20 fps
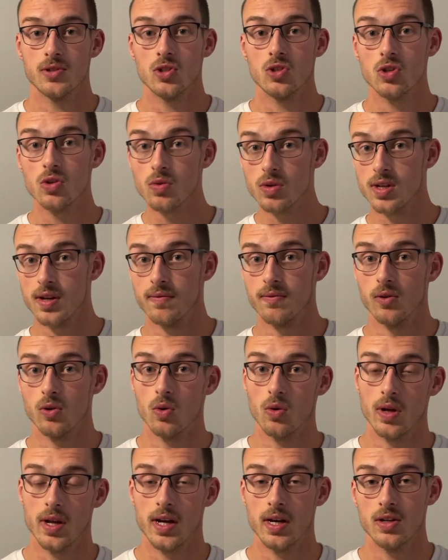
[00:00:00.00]
too
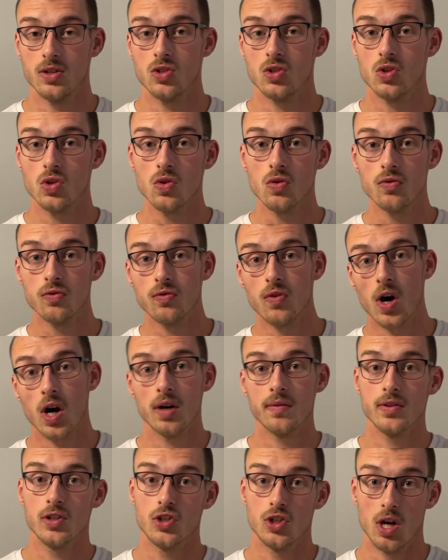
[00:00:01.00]
difficult and it's too far
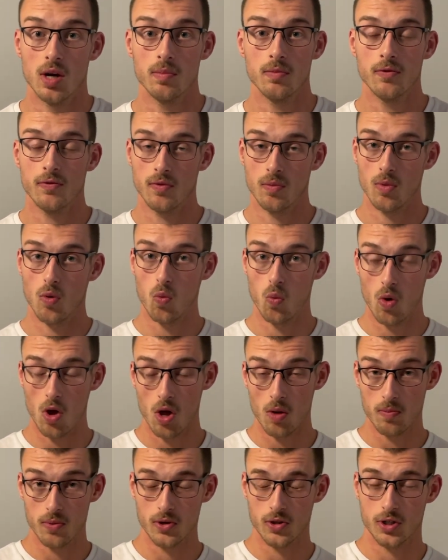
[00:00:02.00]
of a jump from a
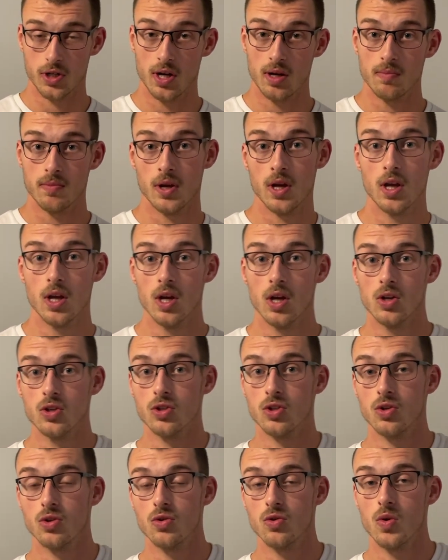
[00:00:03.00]
wall push-up
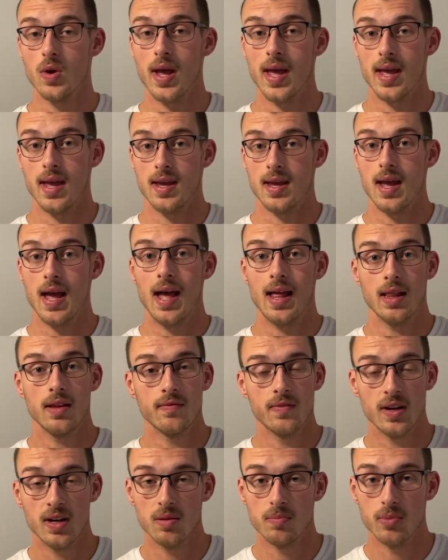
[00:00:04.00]
to an
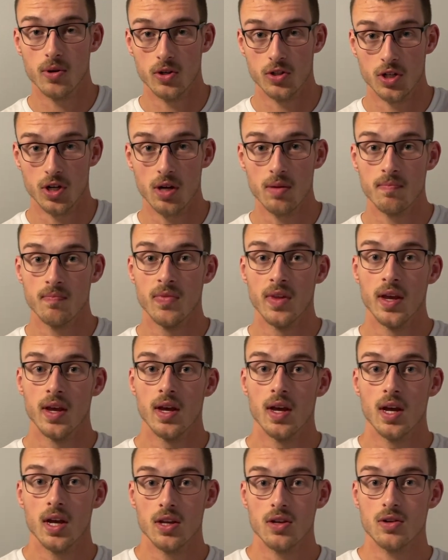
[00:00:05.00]
elevated push-up,
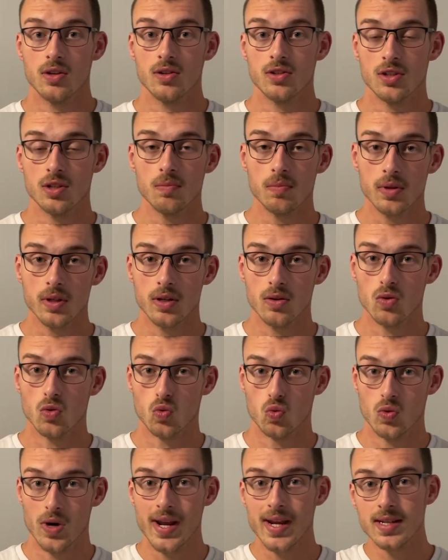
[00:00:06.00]
you can simply
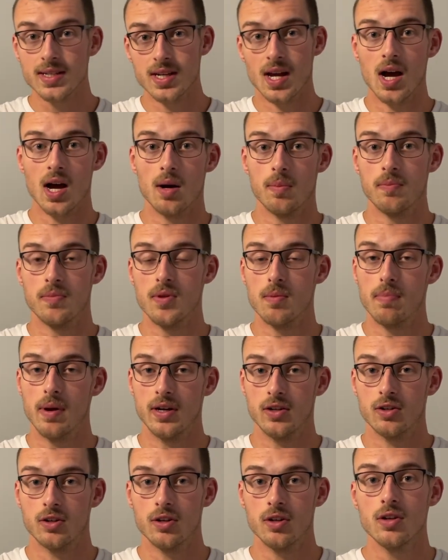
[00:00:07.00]
raise up the
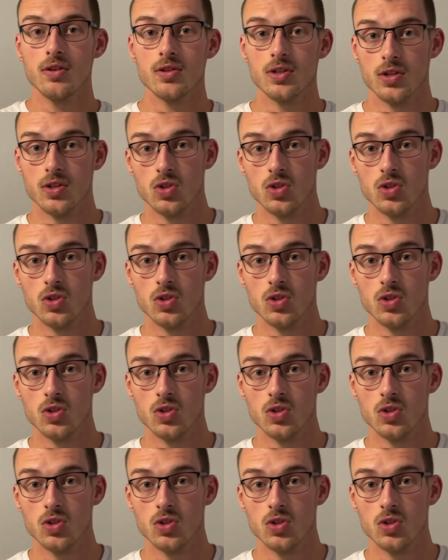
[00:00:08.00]
bench you're using.